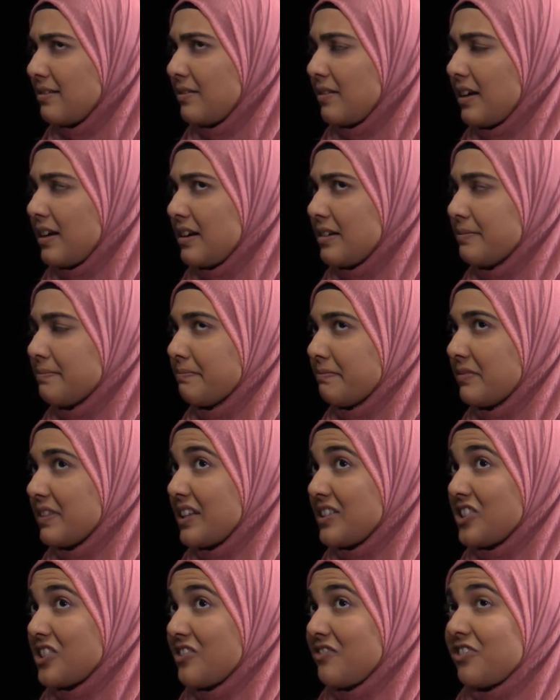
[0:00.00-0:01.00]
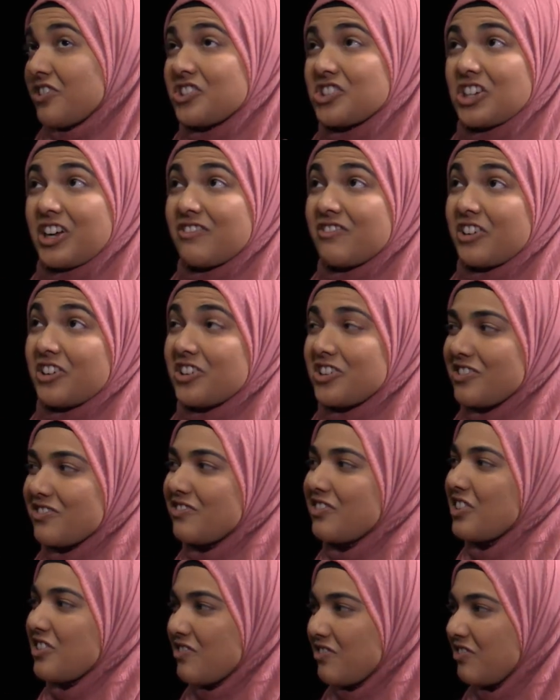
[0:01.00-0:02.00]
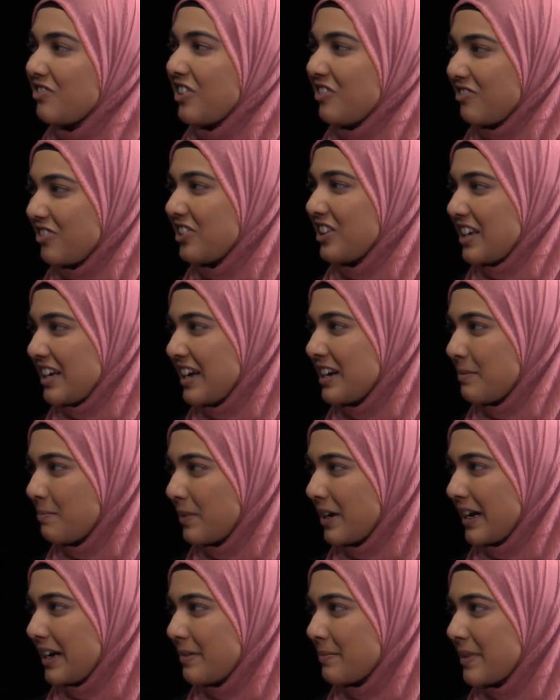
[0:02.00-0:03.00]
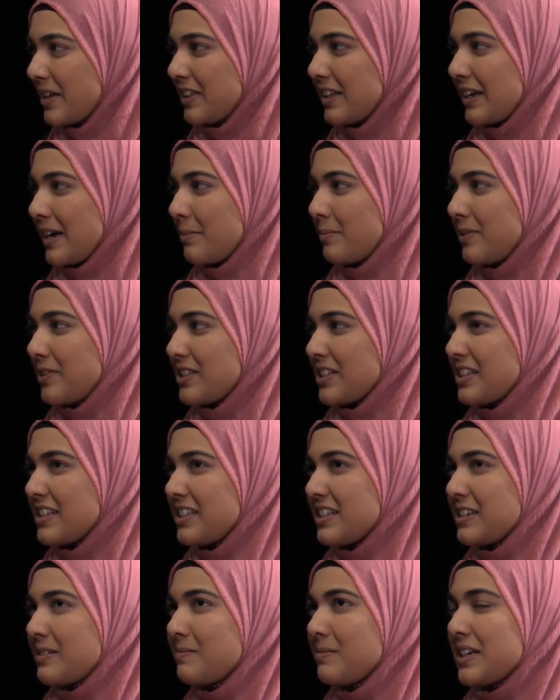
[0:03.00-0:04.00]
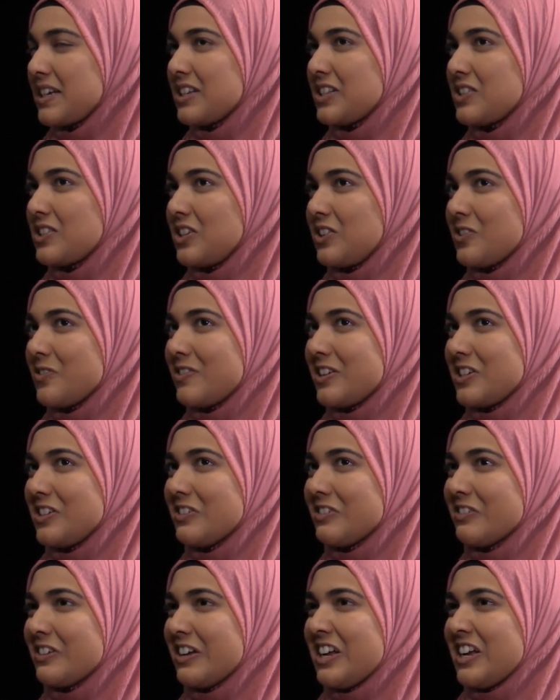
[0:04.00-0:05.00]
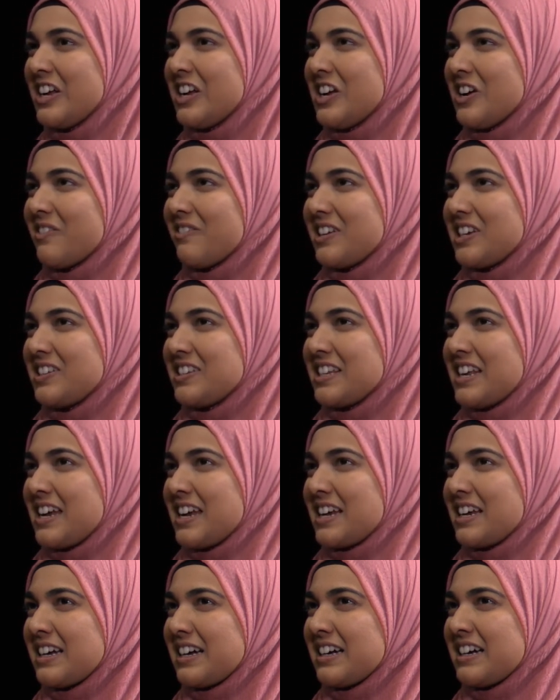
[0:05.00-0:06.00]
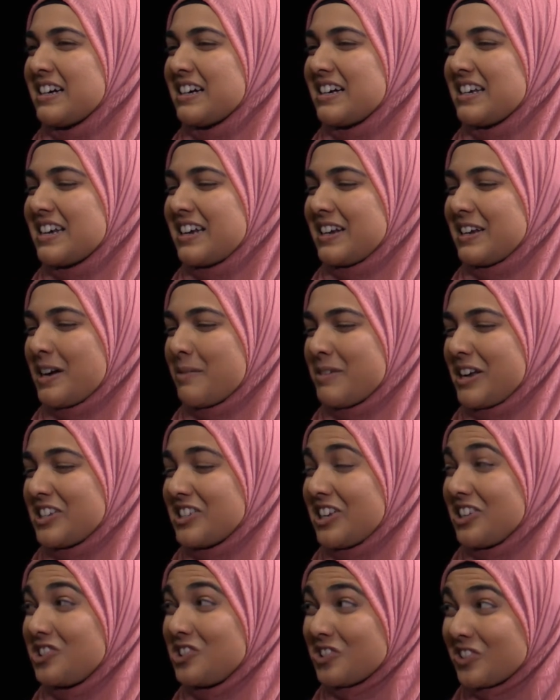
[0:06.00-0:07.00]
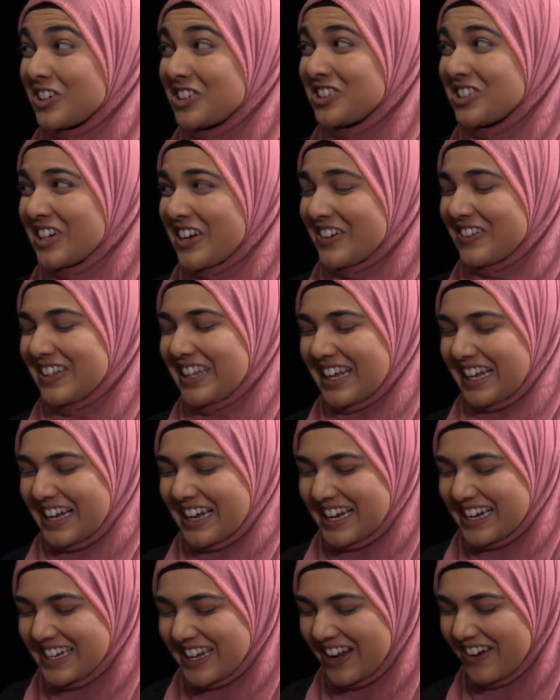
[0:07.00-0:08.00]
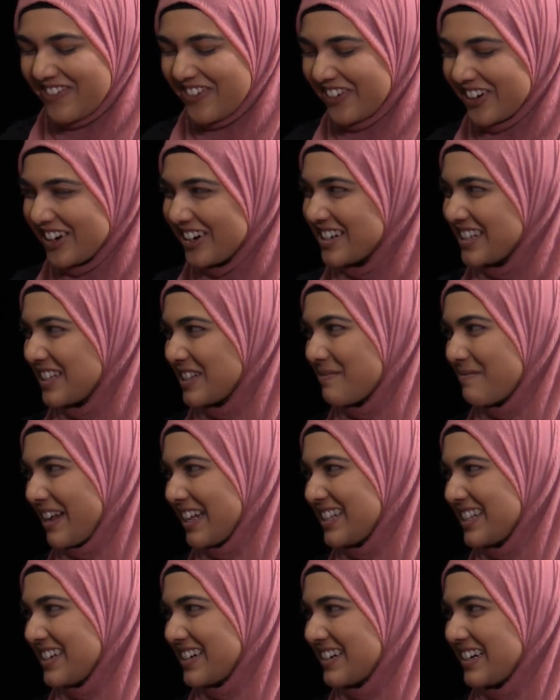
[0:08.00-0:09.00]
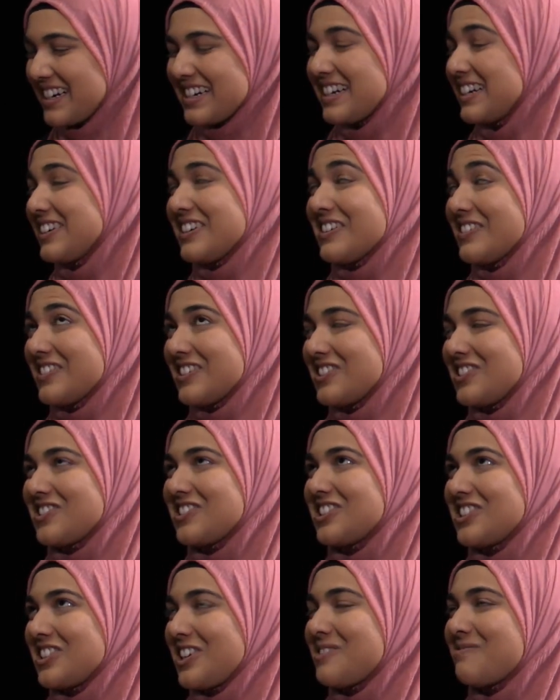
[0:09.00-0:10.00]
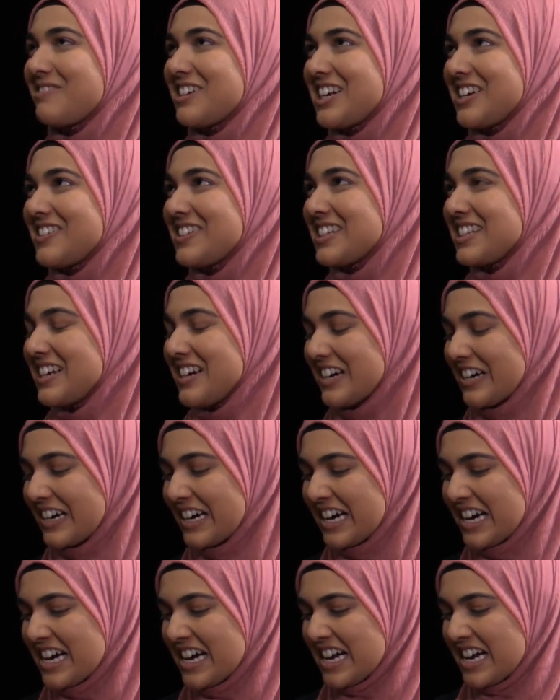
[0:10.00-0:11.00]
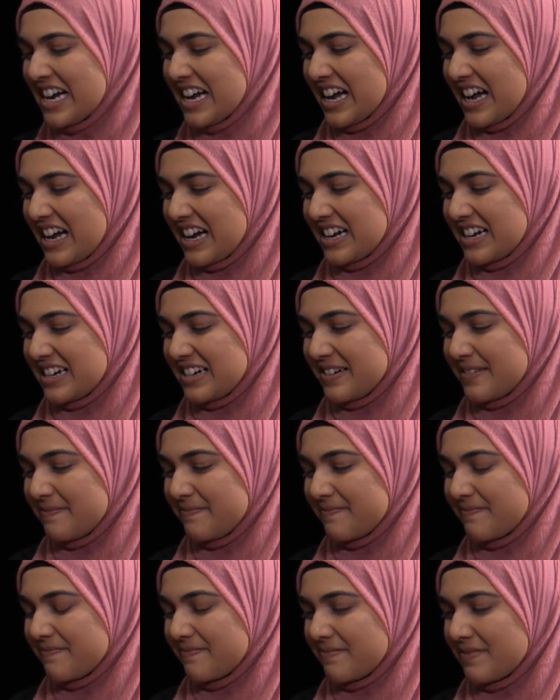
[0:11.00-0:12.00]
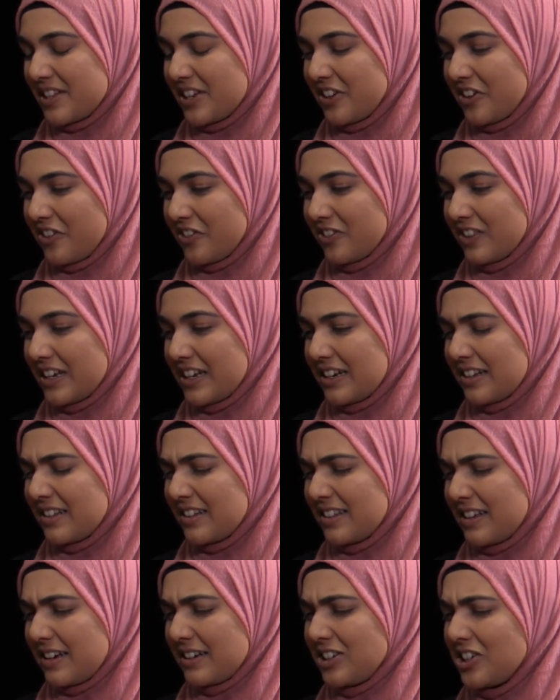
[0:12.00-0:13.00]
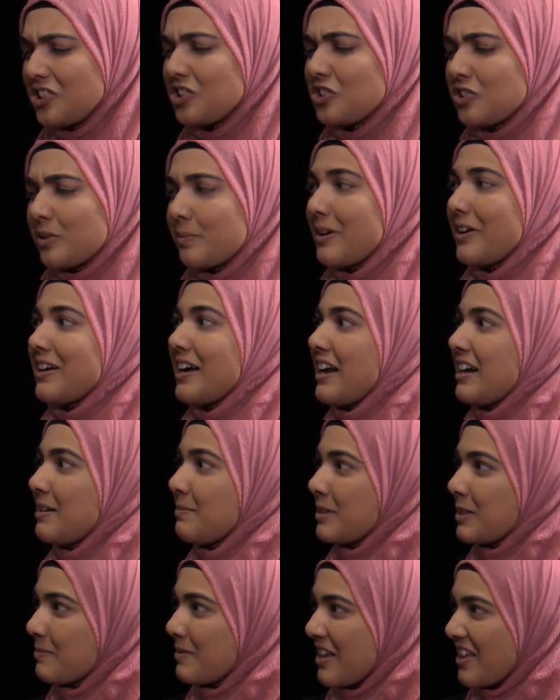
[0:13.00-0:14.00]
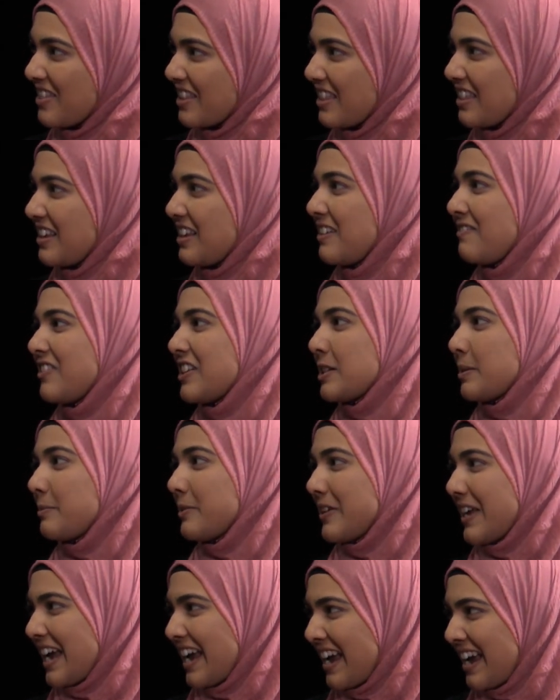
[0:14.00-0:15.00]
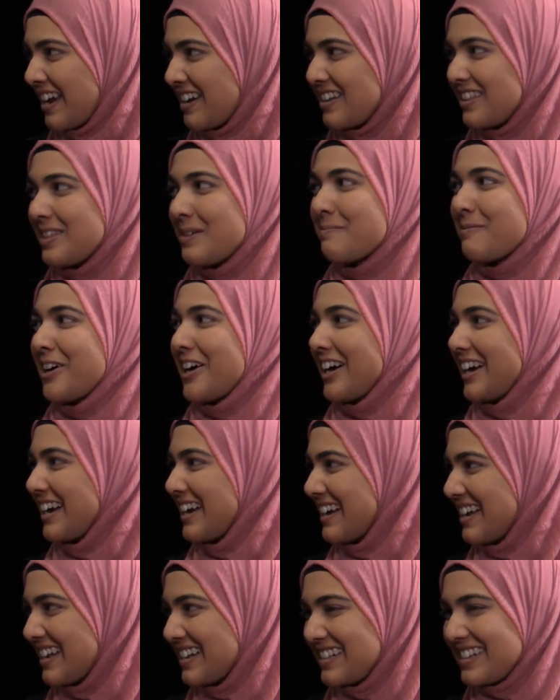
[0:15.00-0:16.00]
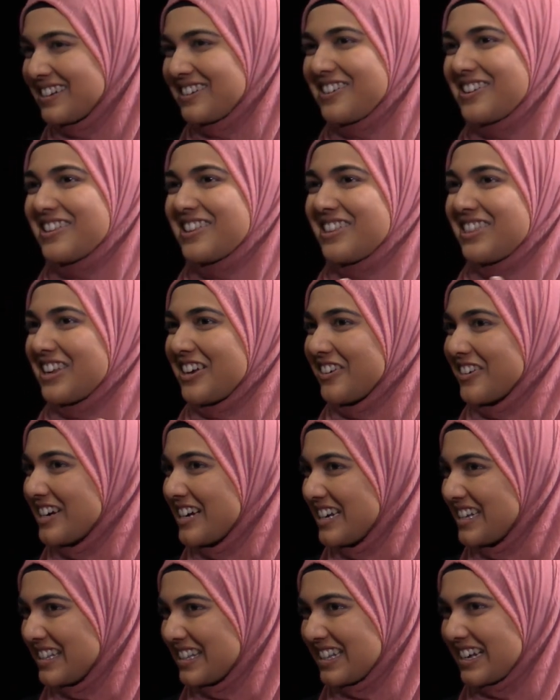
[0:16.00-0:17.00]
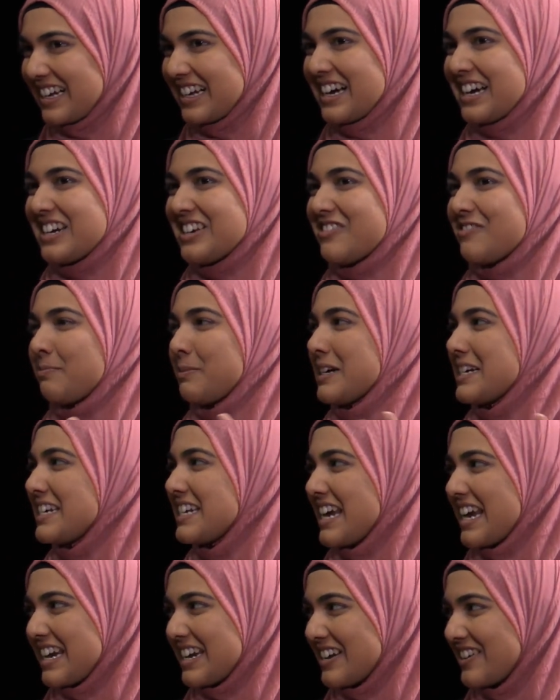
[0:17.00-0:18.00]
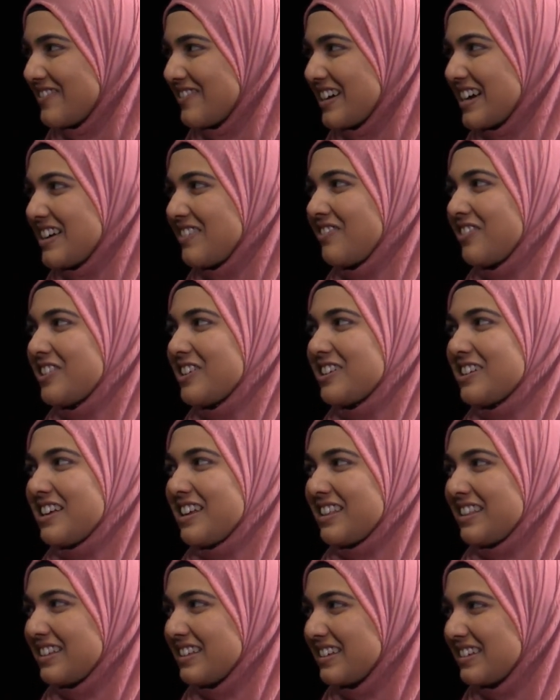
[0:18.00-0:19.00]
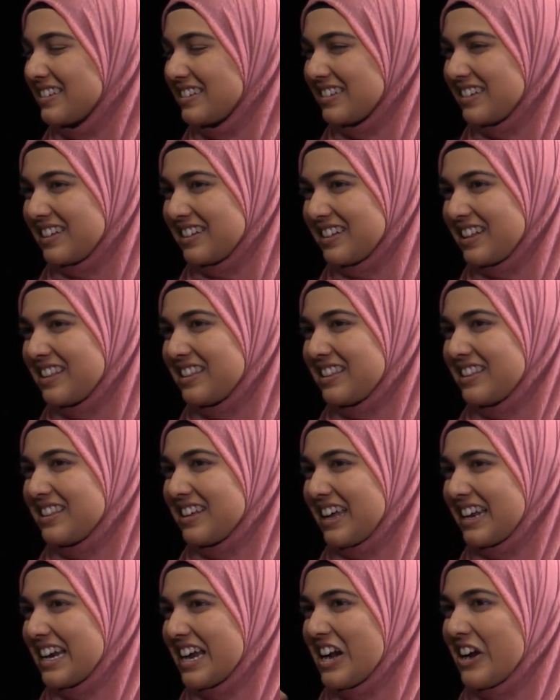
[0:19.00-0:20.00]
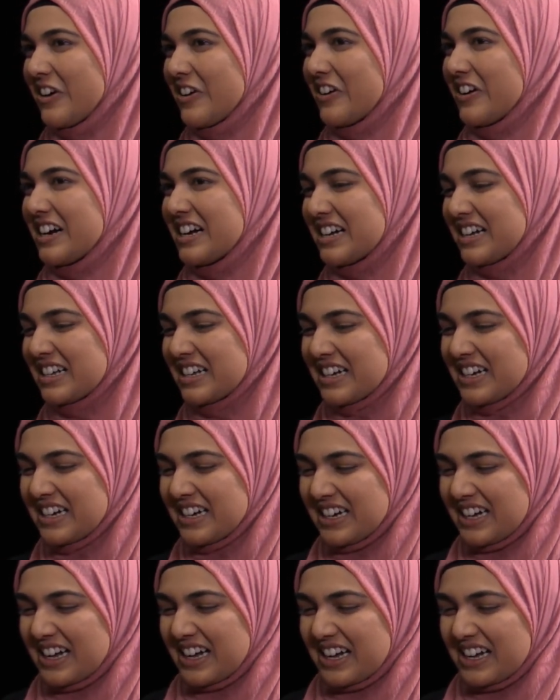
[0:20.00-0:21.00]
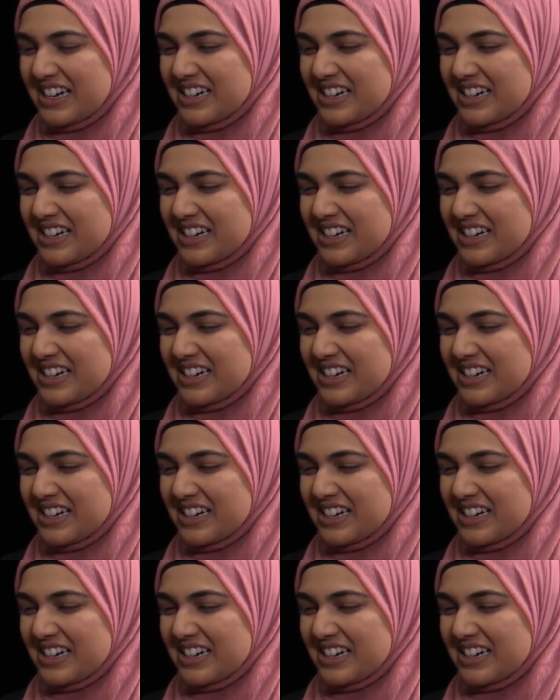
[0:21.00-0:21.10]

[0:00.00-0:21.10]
Um, that's the first I've heard of, of, really kind of bringing about the capitalist system mm -hmm. because you know when you when you take uh, economics at Georgetown like I did mm -hmm. for a semester, I didn't go to Georgetown, but I was mm -hmm. there um, you know, they, they teach you about Adam Smith and the invisible yeah. hand yes, and the yes, markets yes. and all the theories that kind of predated, right, for in the in that era. Mm -hmm.